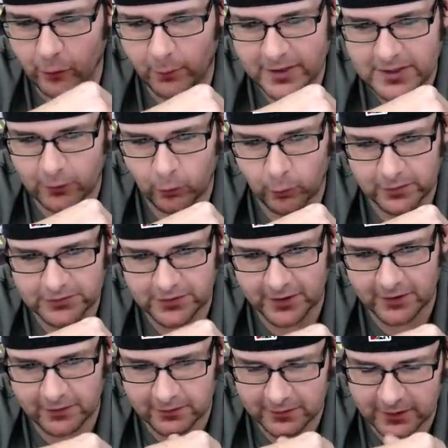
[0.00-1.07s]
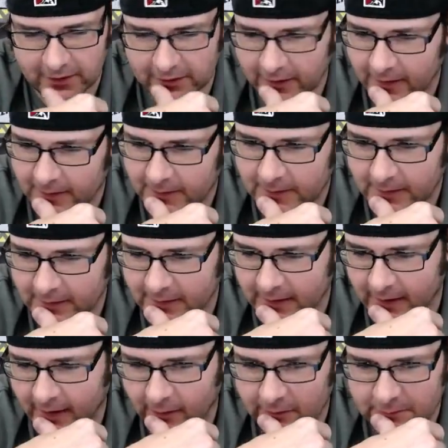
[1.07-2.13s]
my Uber sticker in the in the in the
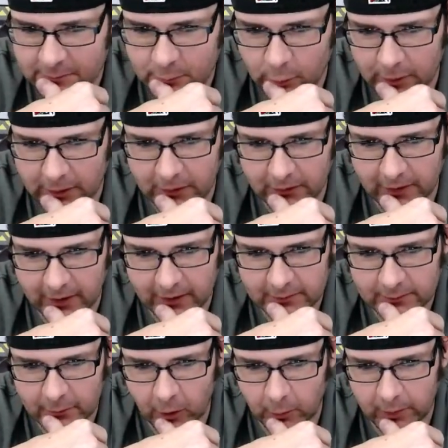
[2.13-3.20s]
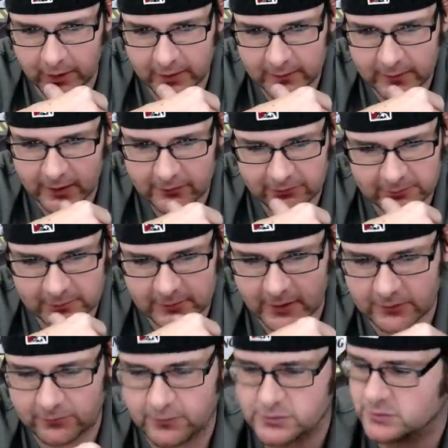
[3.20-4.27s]
uh, window there. Ob, that's,
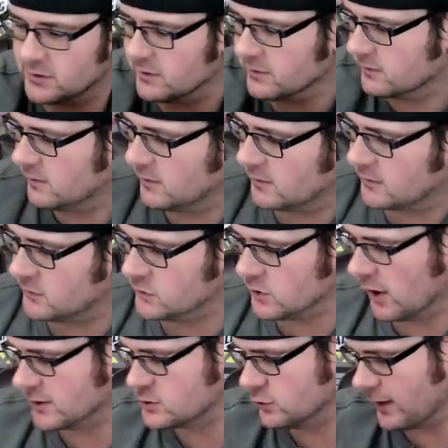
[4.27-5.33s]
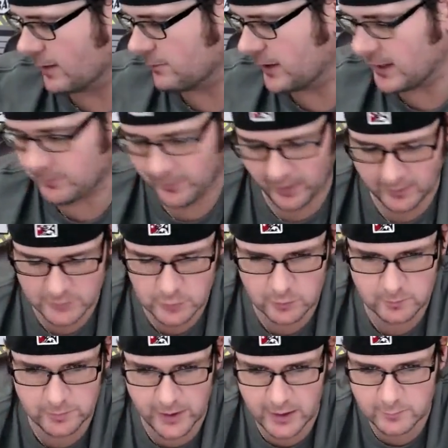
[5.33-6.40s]
that's for sure. As long as you got PayPal and you can pay